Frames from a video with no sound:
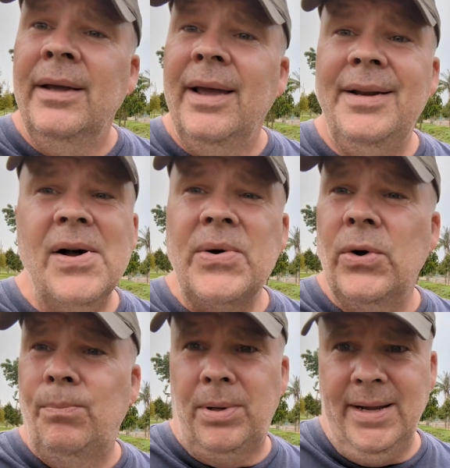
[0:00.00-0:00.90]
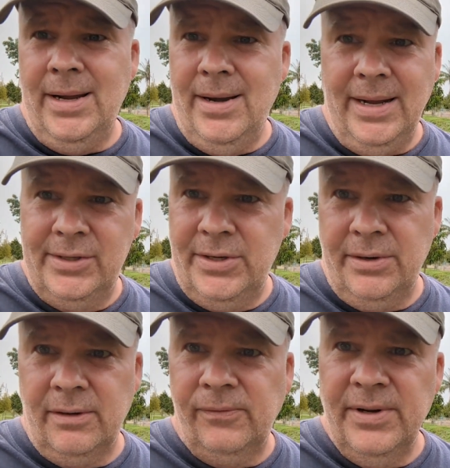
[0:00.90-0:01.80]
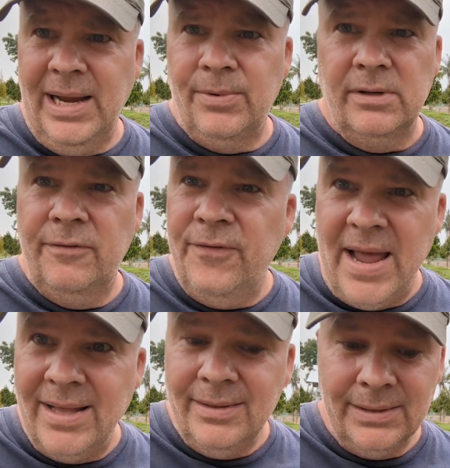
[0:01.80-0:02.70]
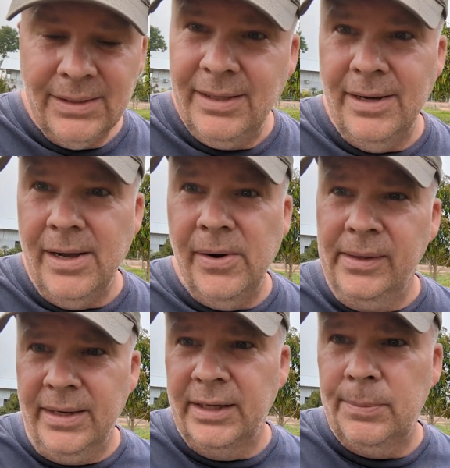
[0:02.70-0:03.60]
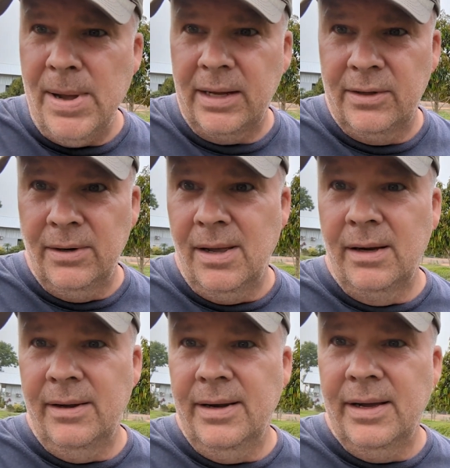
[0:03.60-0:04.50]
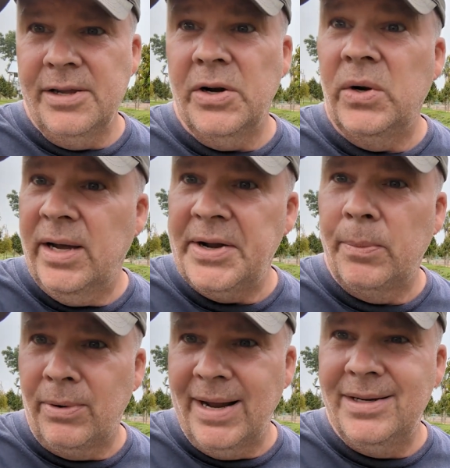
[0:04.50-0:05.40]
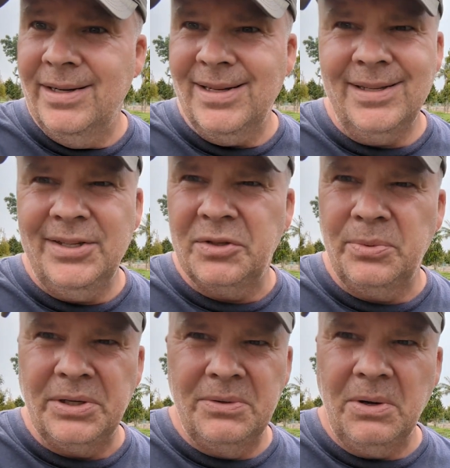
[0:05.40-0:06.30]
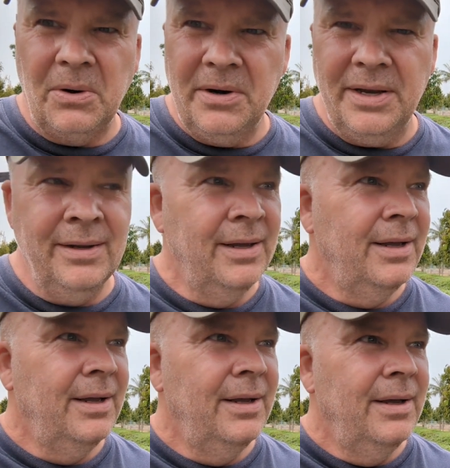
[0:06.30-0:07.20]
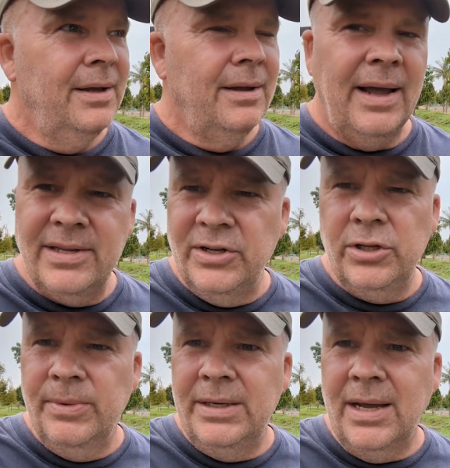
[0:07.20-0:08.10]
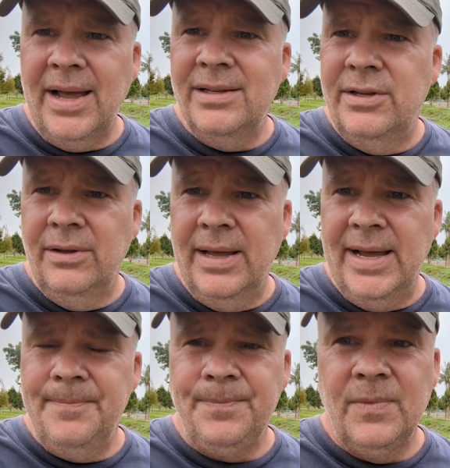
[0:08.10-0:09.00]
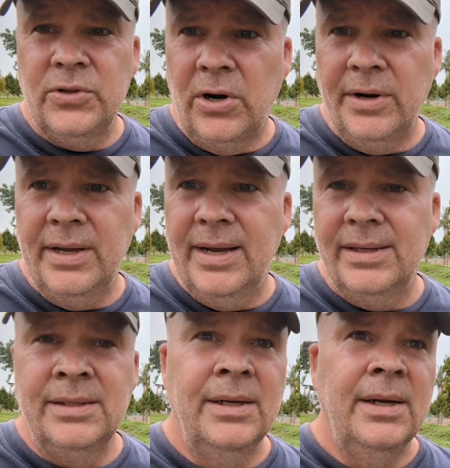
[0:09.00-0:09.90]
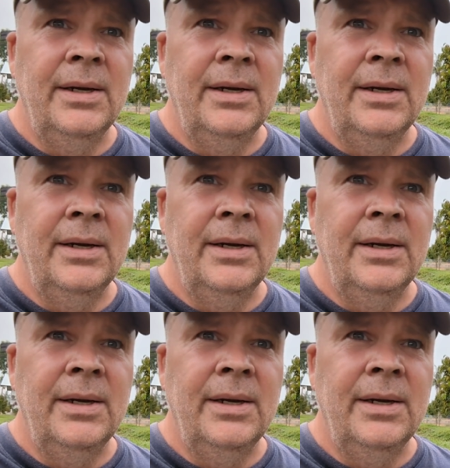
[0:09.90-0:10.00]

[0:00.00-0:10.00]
And don't go plant next to your neighbor's fence, you know, and then expect they're not going to, you know, cut your branches. That's just retarded. I see too many Thais do that. Sorry, guys.